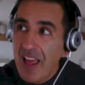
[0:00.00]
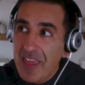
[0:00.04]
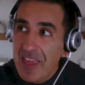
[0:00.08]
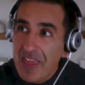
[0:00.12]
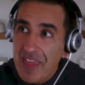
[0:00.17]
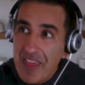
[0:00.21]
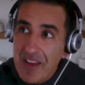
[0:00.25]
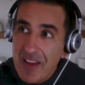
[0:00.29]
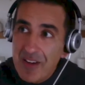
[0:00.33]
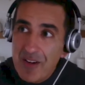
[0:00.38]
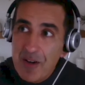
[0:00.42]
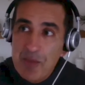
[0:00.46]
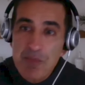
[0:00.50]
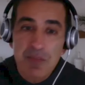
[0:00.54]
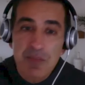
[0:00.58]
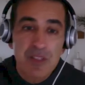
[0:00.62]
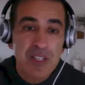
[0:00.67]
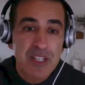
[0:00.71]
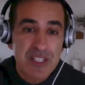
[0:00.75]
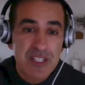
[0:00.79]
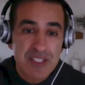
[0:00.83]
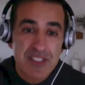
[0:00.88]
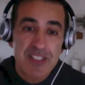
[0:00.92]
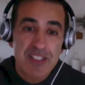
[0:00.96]
there are
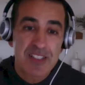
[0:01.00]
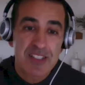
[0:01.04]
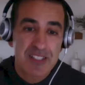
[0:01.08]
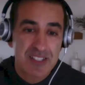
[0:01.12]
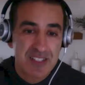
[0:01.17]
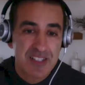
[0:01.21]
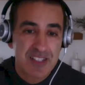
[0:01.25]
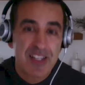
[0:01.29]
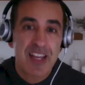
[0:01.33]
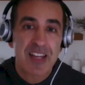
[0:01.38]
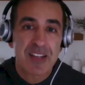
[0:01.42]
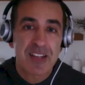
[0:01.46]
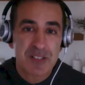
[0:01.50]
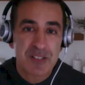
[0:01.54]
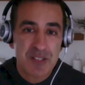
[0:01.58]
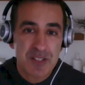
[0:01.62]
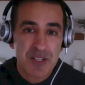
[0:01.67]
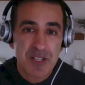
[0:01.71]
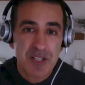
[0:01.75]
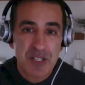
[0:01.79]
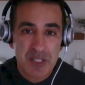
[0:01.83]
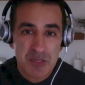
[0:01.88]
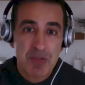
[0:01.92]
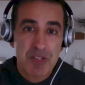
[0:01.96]
places in that
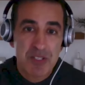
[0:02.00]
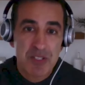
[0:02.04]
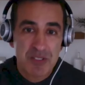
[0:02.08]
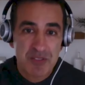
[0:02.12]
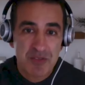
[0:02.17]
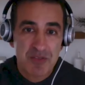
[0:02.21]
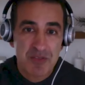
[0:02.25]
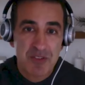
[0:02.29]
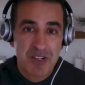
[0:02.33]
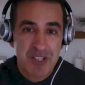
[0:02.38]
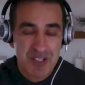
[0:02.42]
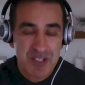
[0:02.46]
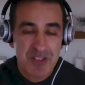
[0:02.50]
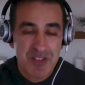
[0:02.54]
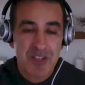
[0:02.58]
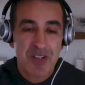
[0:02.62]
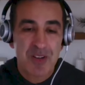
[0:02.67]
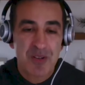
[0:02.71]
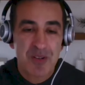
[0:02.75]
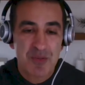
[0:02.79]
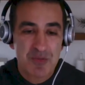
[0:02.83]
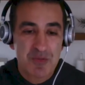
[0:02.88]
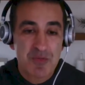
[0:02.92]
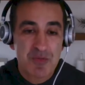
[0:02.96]
expressive range that
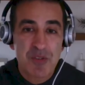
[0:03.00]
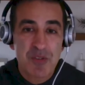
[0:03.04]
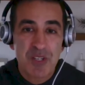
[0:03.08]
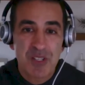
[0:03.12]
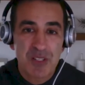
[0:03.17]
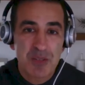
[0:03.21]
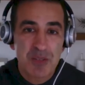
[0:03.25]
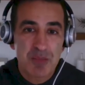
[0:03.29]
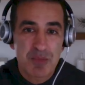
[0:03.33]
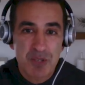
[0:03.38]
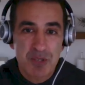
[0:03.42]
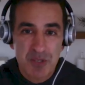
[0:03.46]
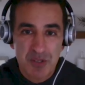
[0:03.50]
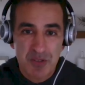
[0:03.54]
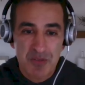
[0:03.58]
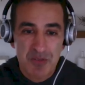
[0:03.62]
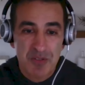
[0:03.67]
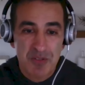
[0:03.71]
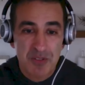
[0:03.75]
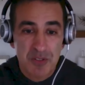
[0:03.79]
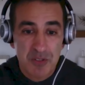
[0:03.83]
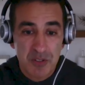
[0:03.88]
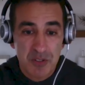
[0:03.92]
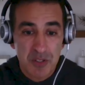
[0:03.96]
are really
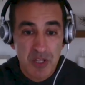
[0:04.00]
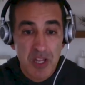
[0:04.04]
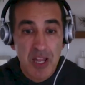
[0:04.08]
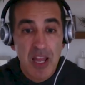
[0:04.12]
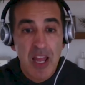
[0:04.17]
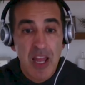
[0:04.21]
beautiful,